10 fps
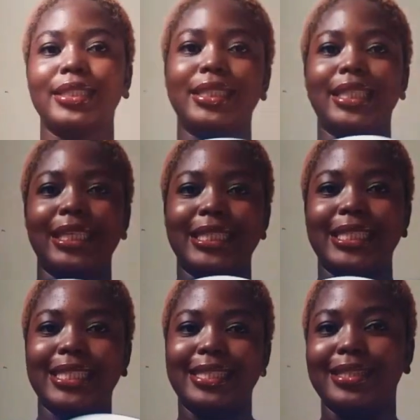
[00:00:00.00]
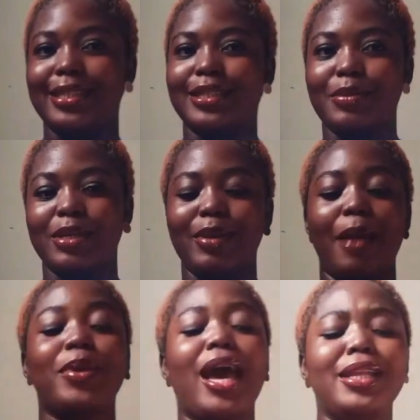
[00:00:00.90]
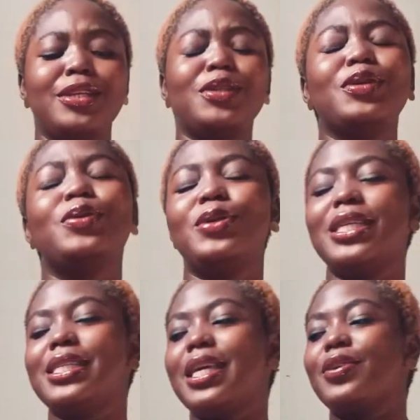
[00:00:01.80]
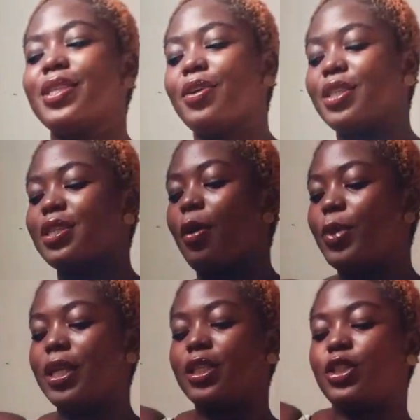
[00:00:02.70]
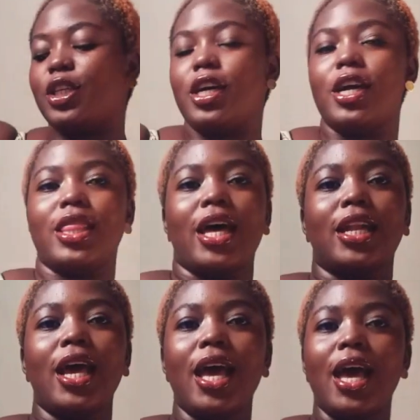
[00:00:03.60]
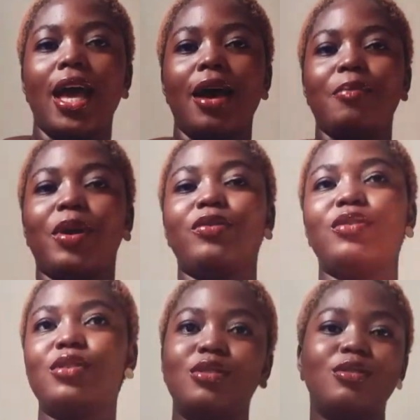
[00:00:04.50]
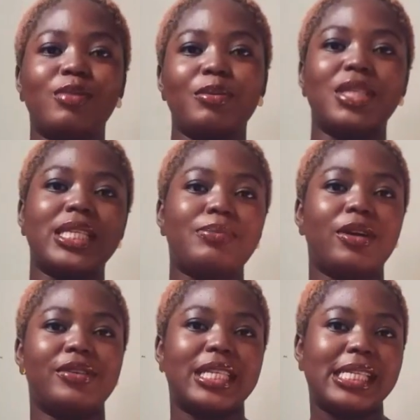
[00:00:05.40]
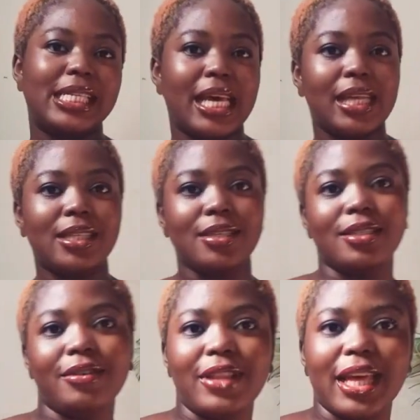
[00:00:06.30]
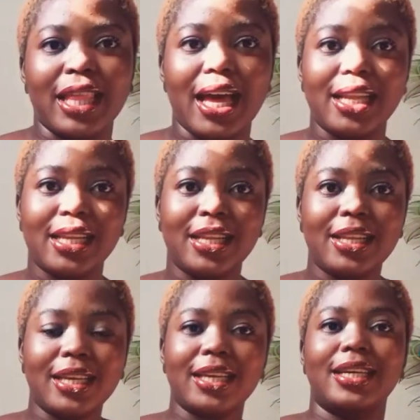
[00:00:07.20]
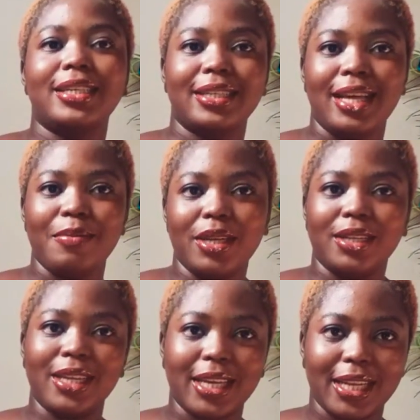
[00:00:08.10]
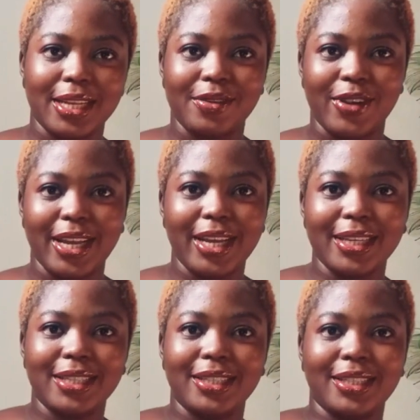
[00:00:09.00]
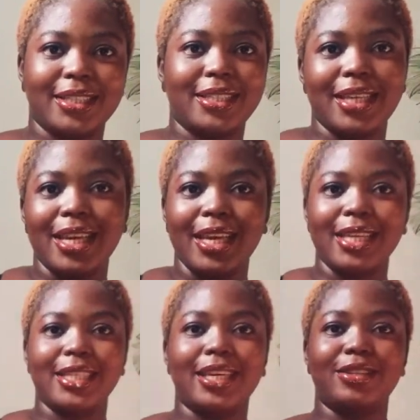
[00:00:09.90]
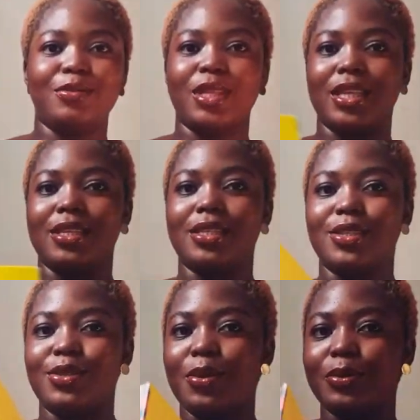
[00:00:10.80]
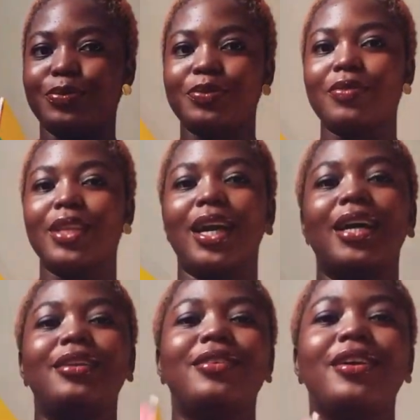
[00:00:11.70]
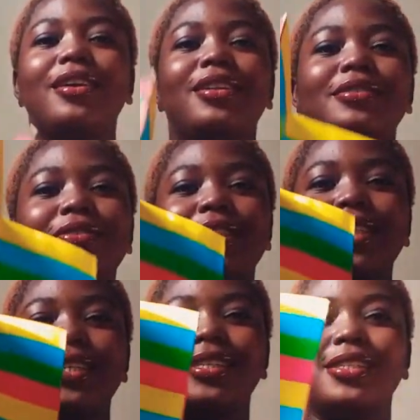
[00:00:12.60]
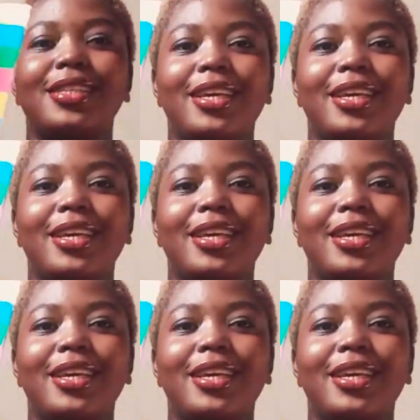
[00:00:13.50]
this just makes me happy. And all this thing is, I was just complaining to her that my room, my missus smells incense and stuff like that. And then look at it, right? She gives me this. So I love how colorful it is.